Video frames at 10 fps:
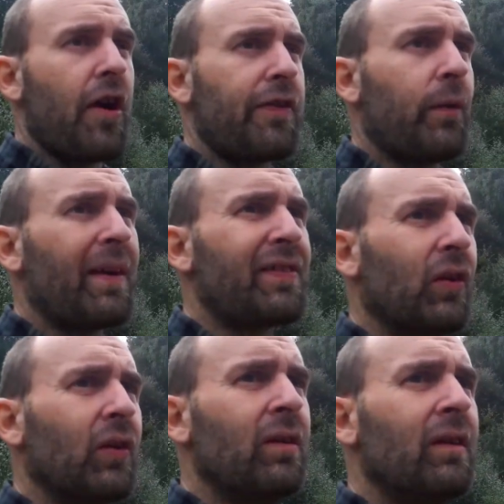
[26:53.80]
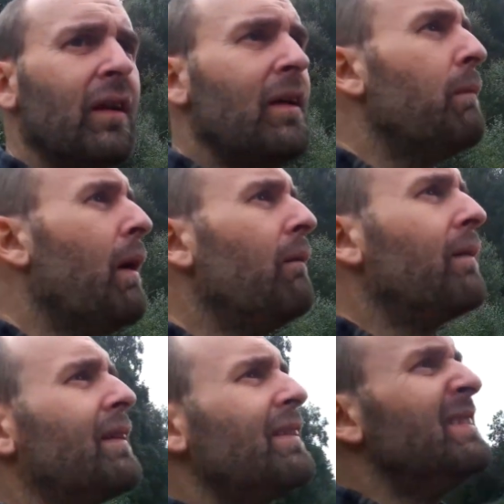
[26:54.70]
heard the whistle. But
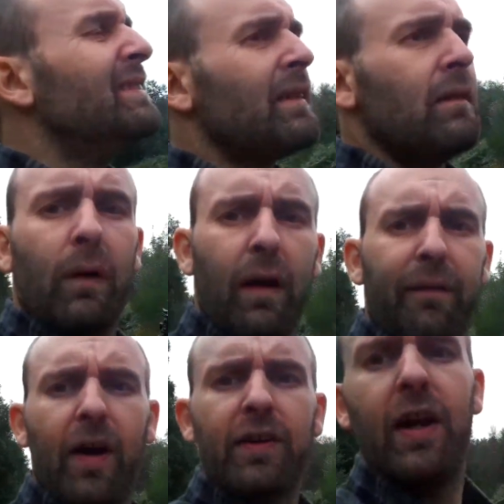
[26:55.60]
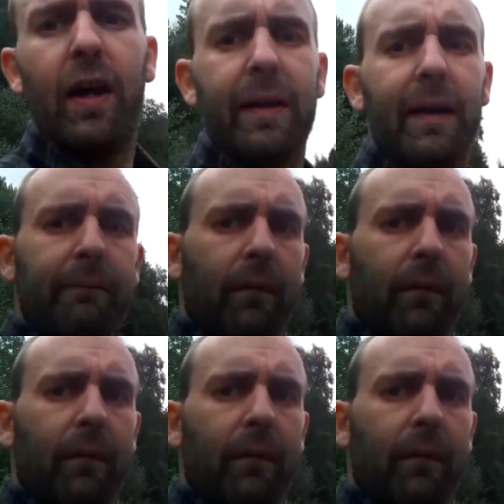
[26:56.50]
when I first heard it,